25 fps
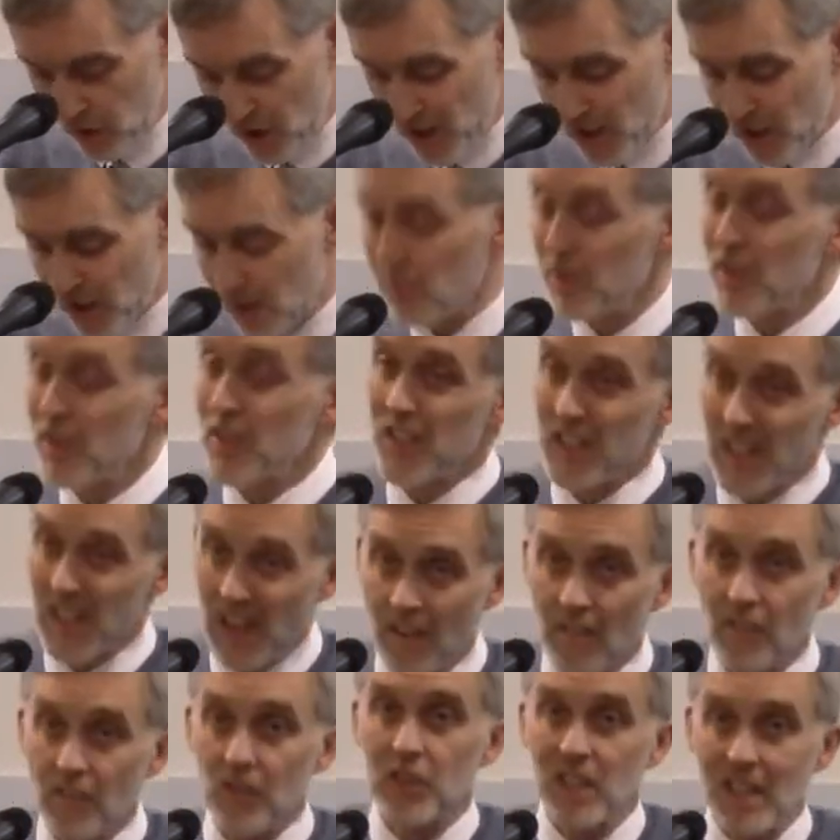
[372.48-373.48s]
that Jesus
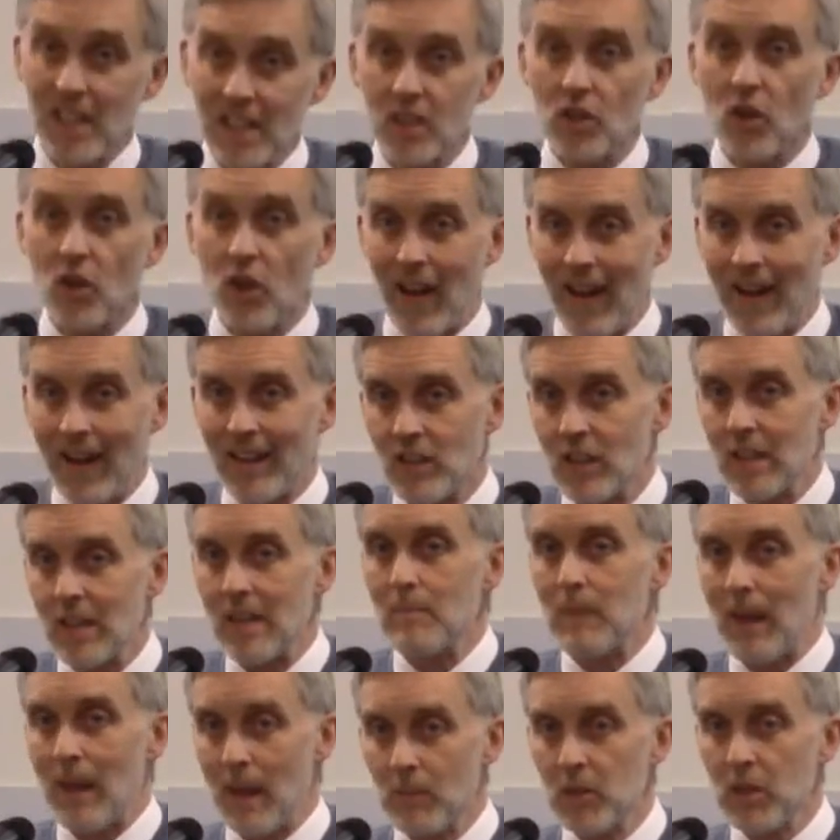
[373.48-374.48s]
himself did not
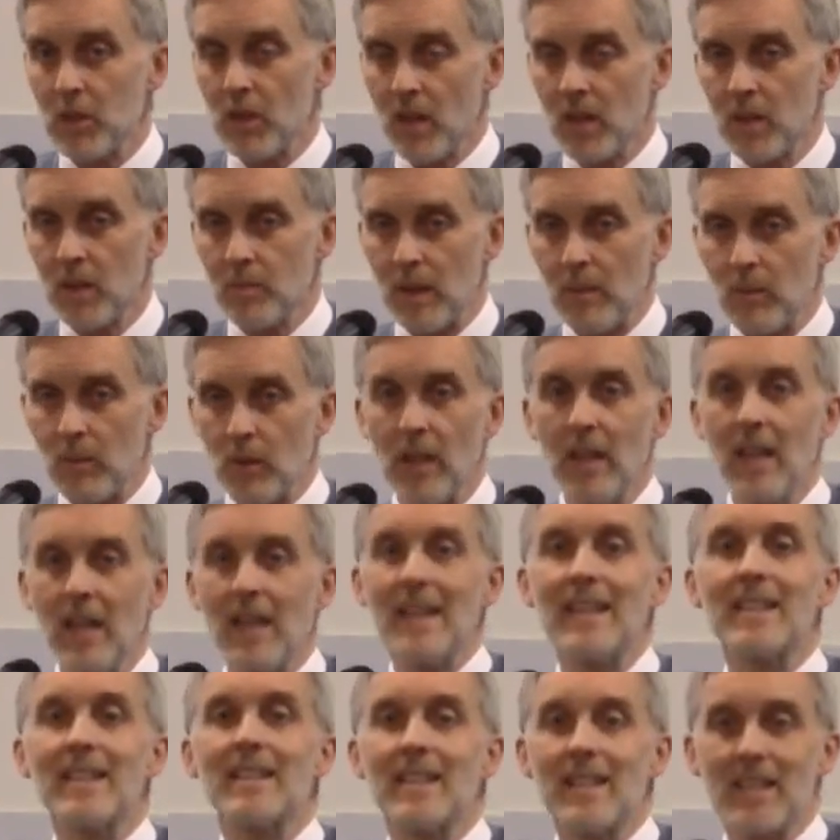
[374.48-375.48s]
actually baptize people.
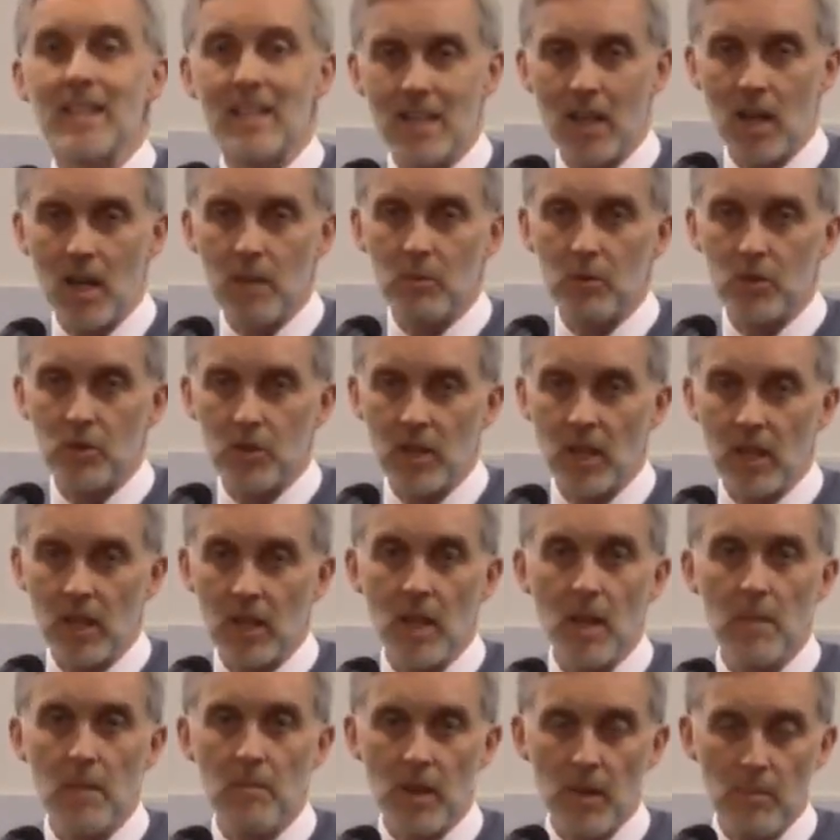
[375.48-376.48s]
His disciples
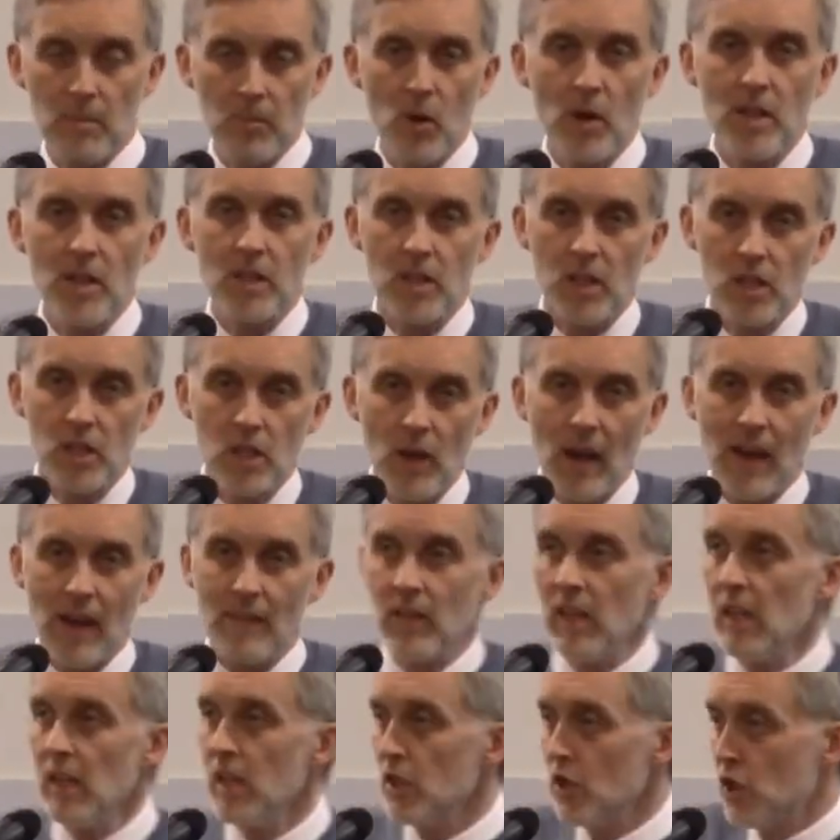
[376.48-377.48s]
did. But the point is, you
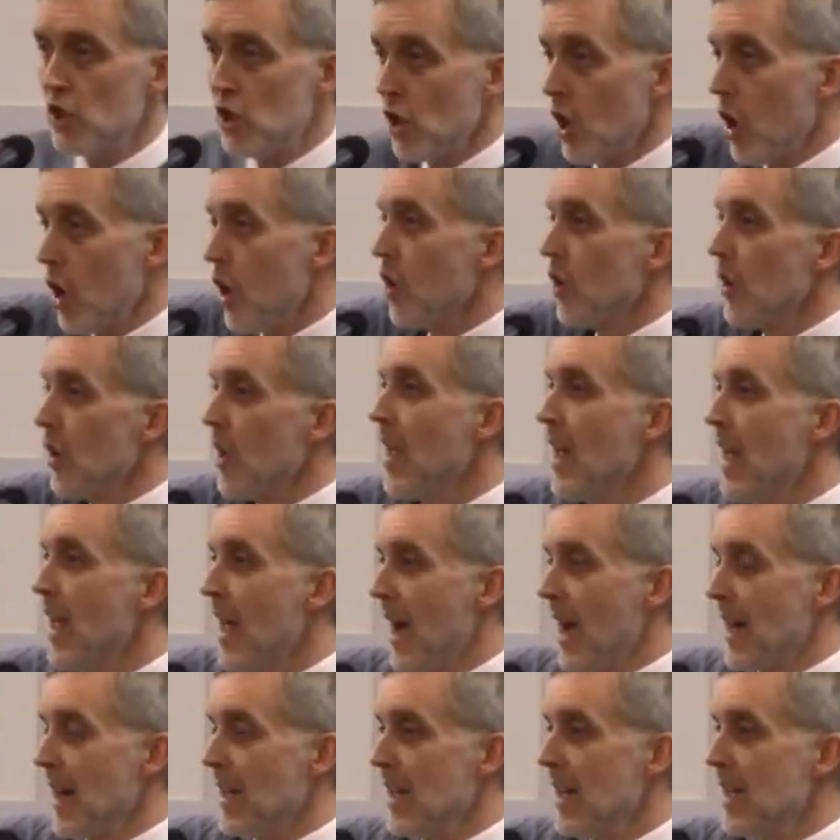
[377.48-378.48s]
have John
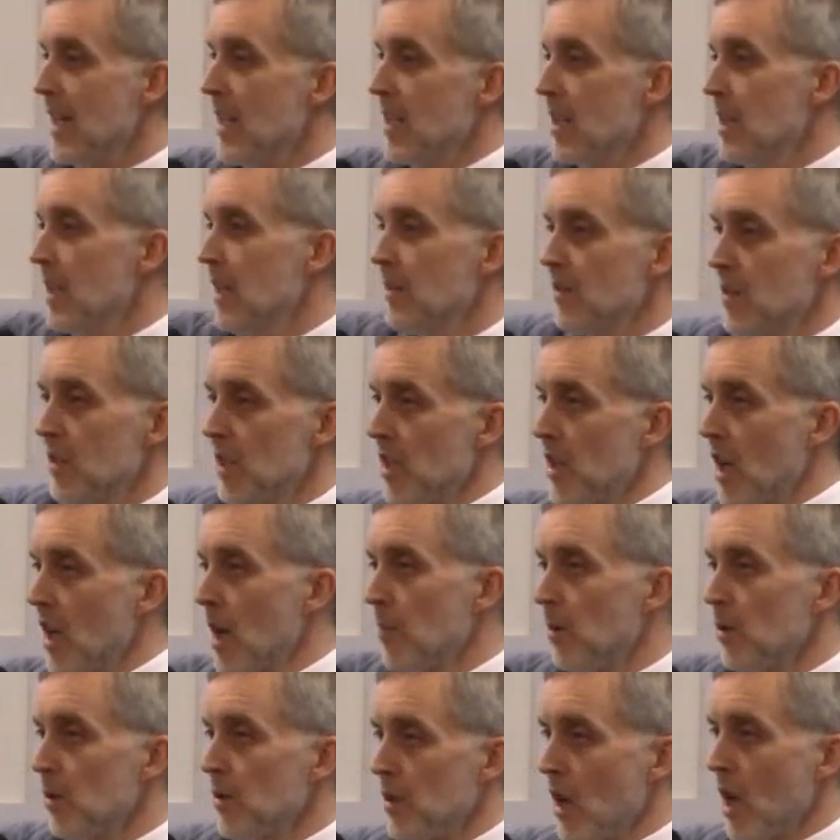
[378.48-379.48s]
and his
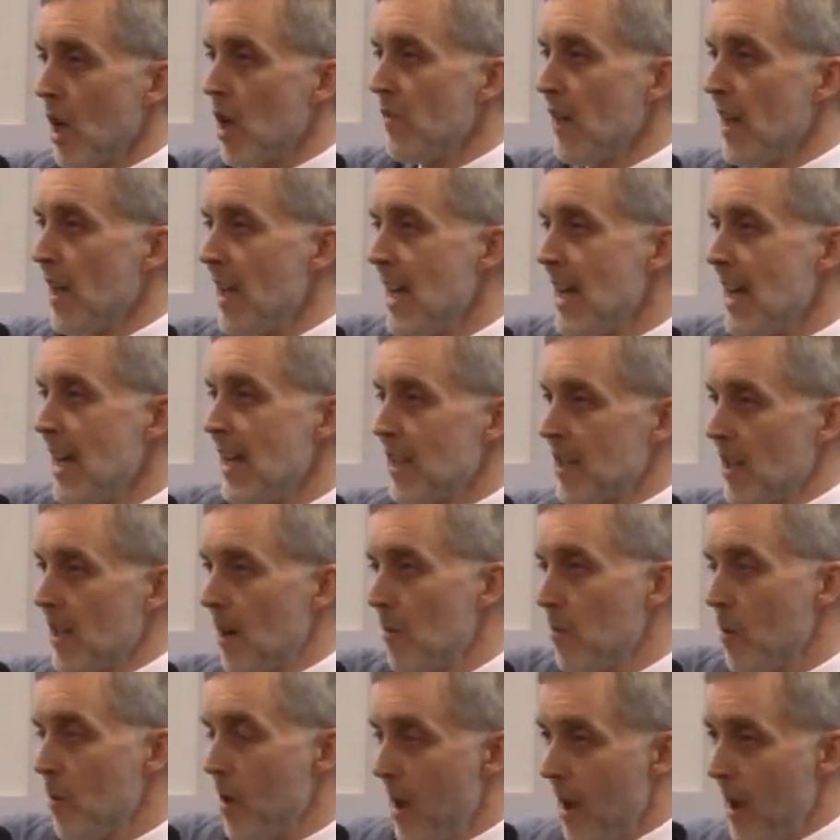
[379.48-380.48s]
disciples over here
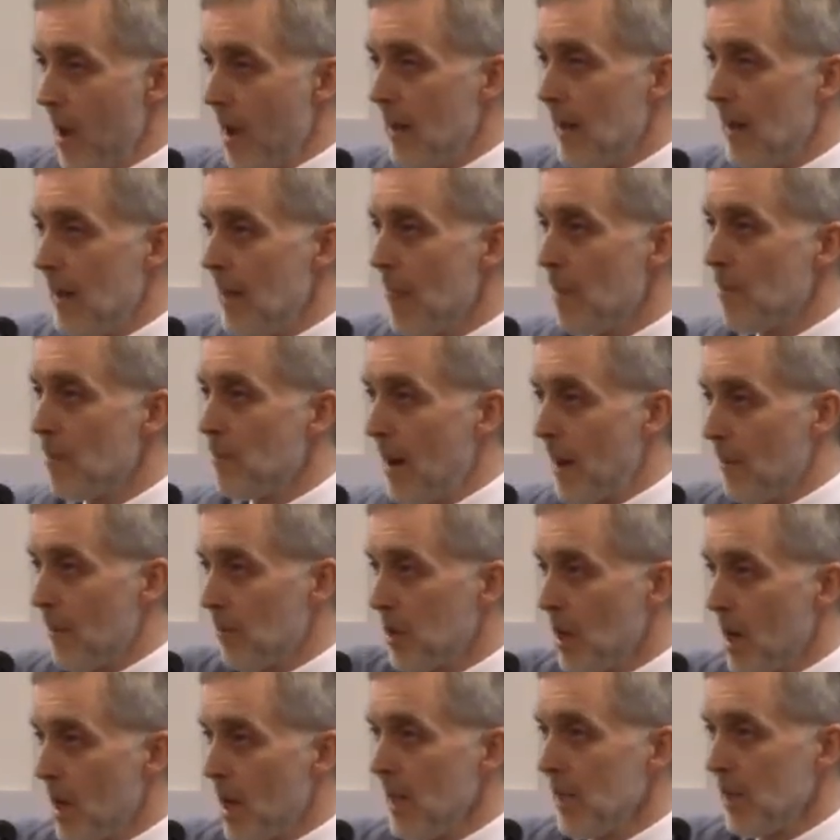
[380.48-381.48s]
somewhere
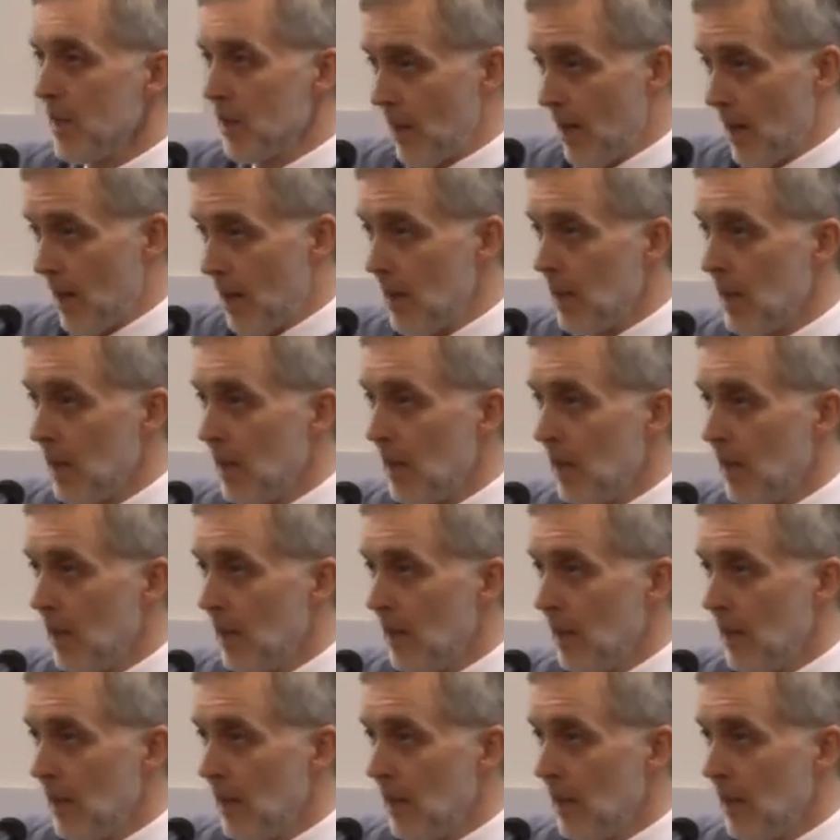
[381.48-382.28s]
baptizing.